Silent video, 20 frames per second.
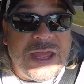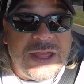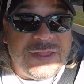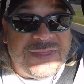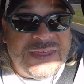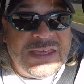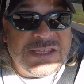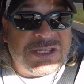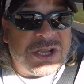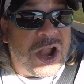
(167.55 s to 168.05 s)

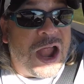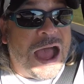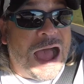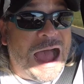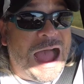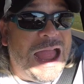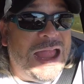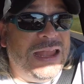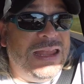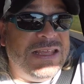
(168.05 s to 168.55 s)
These are
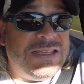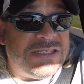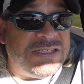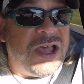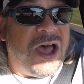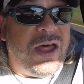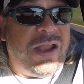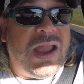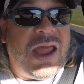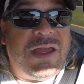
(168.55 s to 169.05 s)
highly
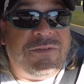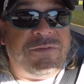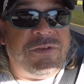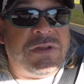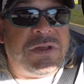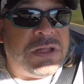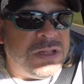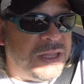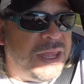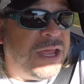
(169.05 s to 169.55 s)
sought after
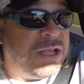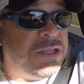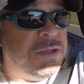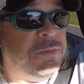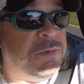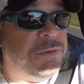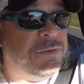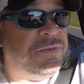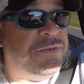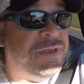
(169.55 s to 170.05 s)

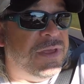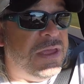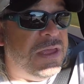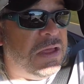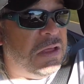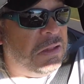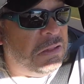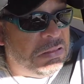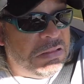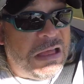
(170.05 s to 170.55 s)
collectibles.
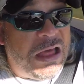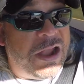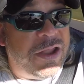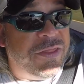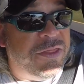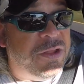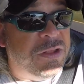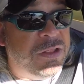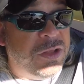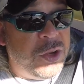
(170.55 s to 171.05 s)
A lot
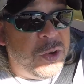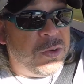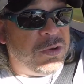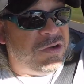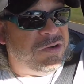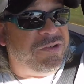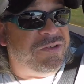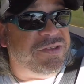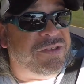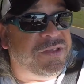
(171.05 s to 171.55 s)
of the
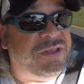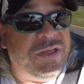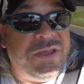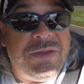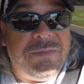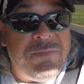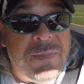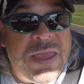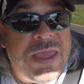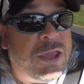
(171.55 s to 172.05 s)
lures
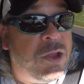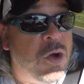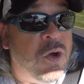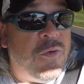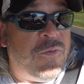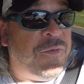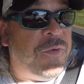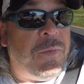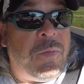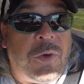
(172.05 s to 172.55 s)
may go
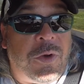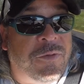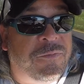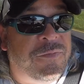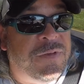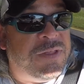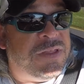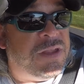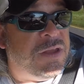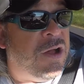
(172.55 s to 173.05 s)
for more
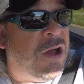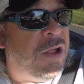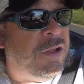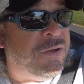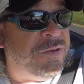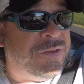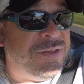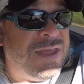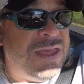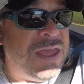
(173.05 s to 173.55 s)
than $50.